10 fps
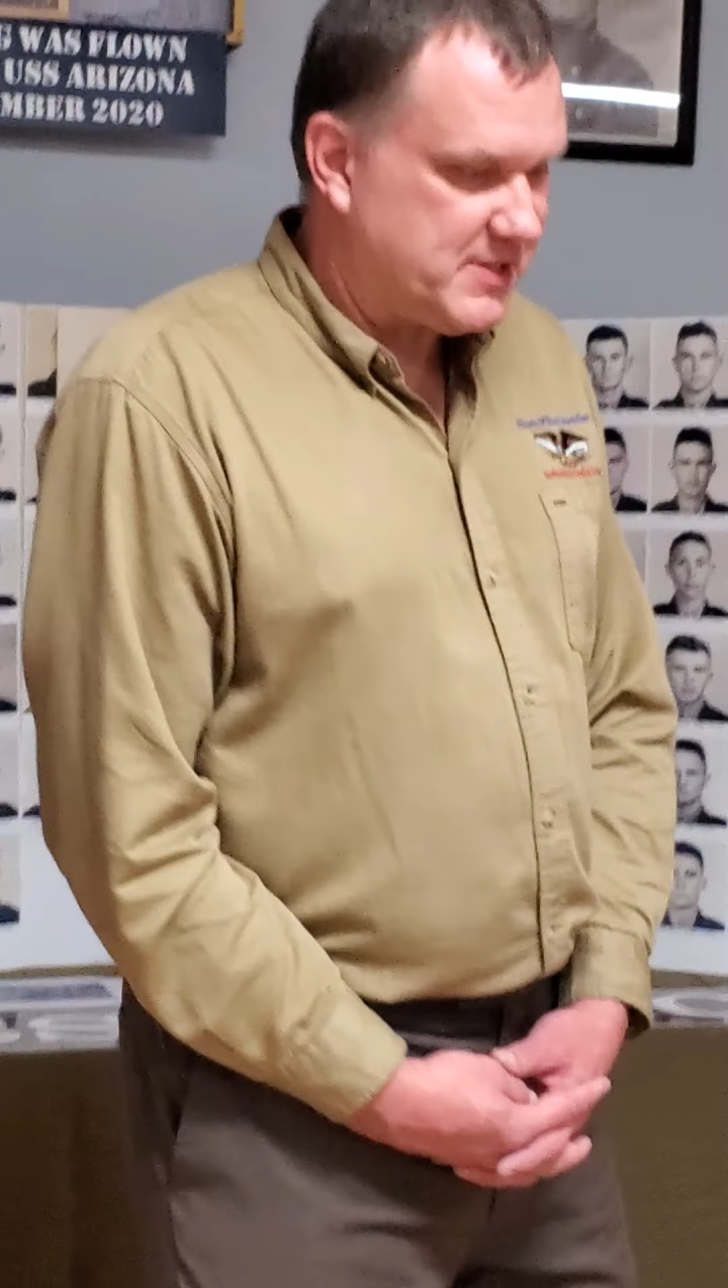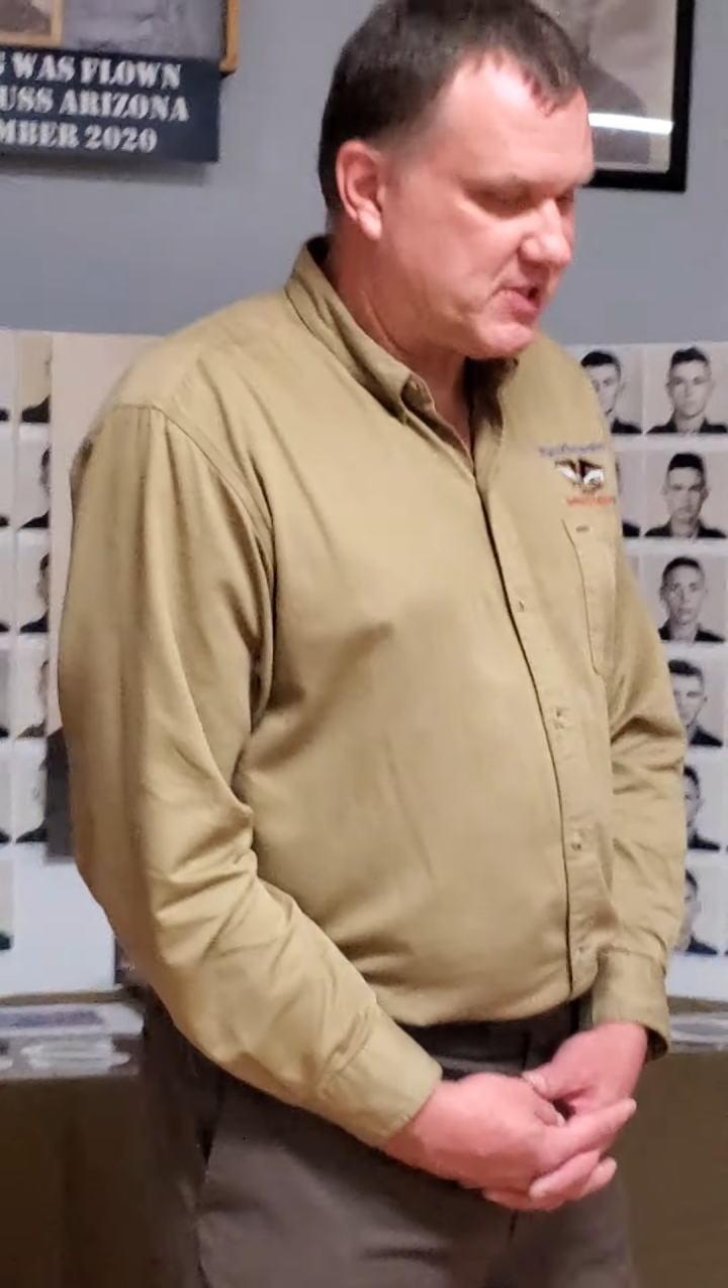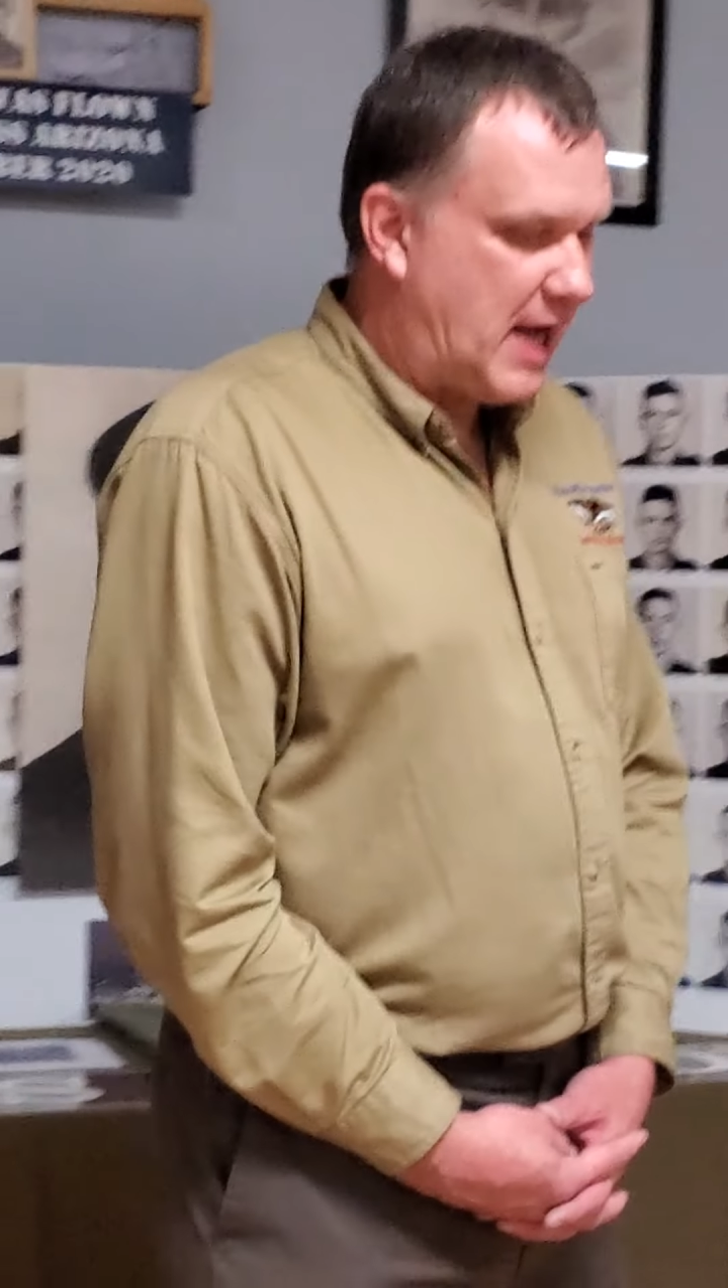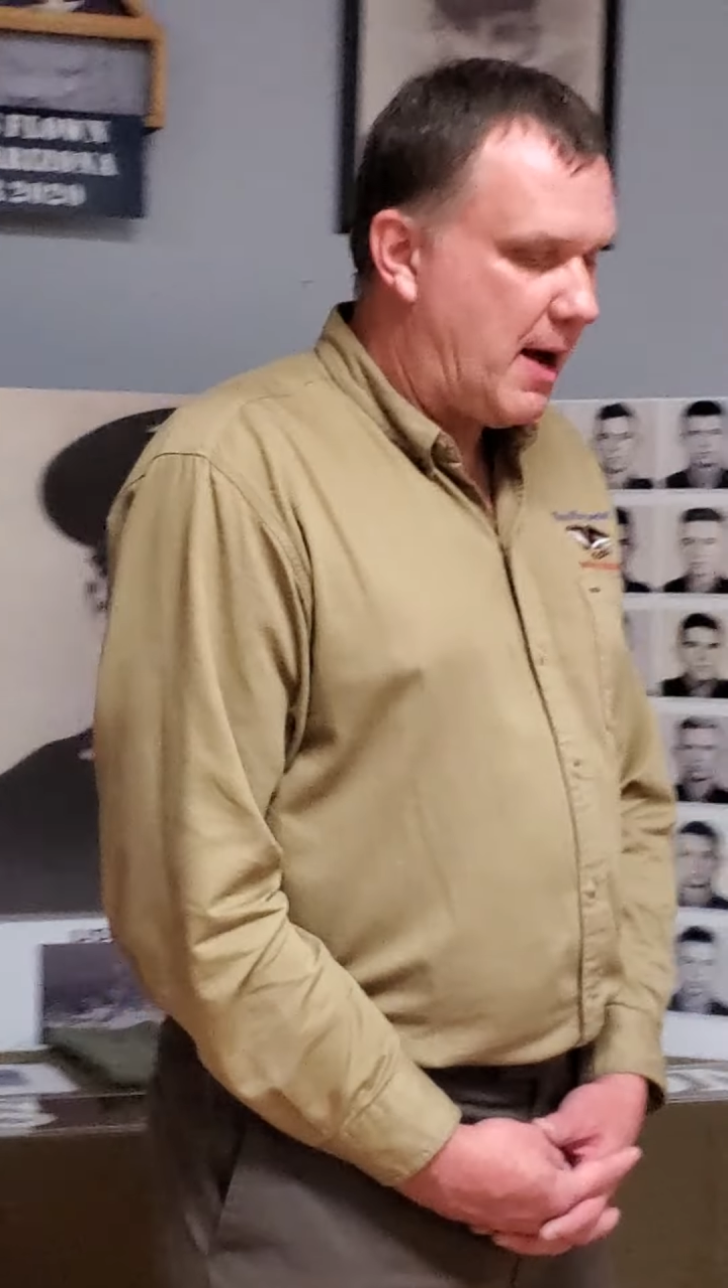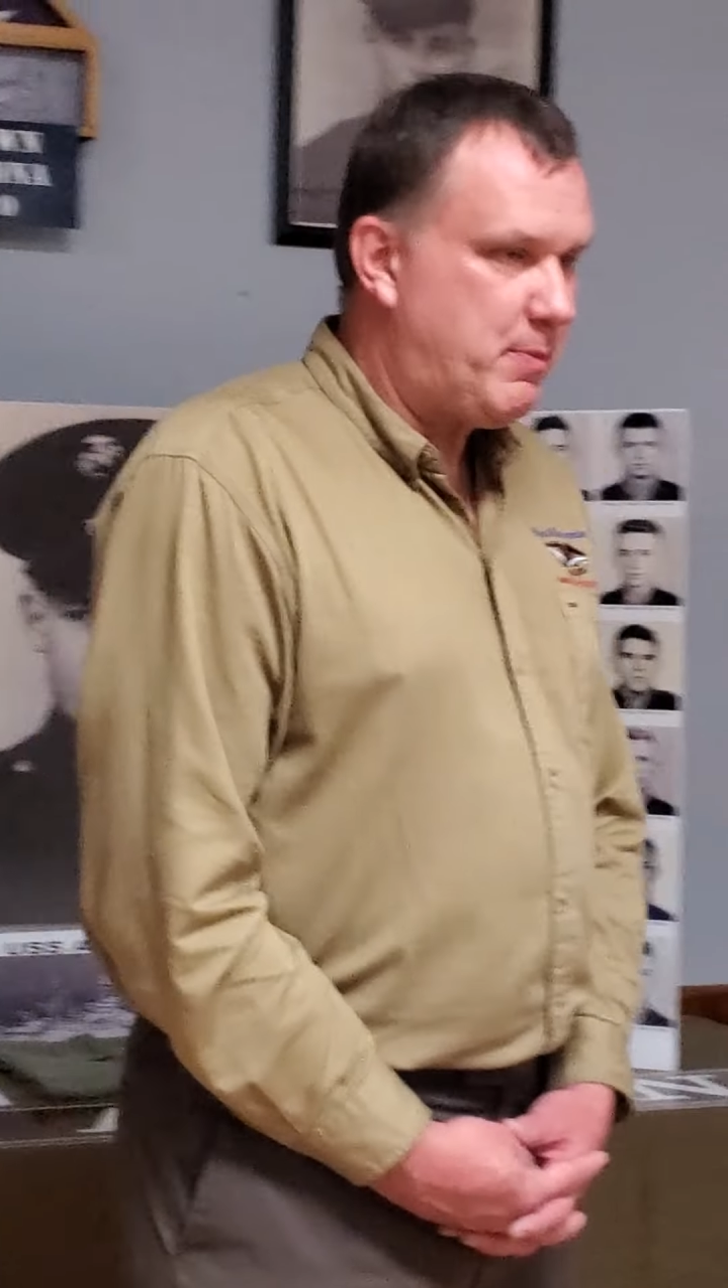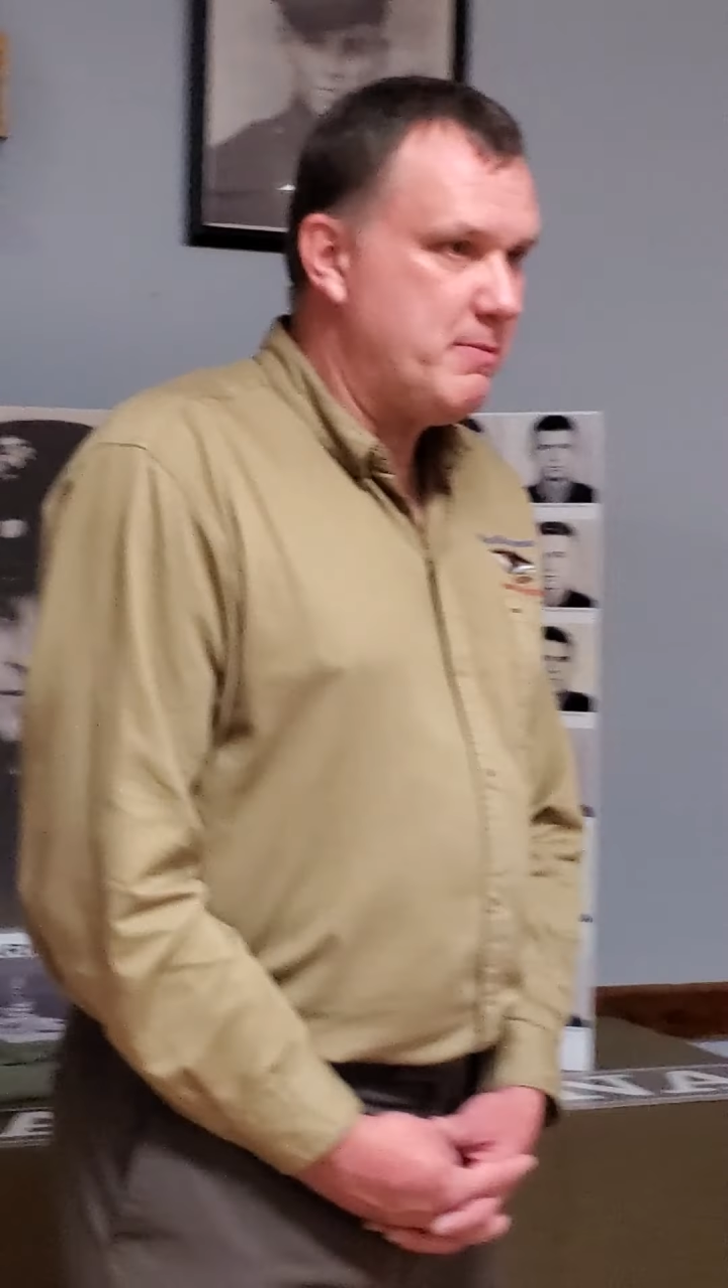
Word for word: to stop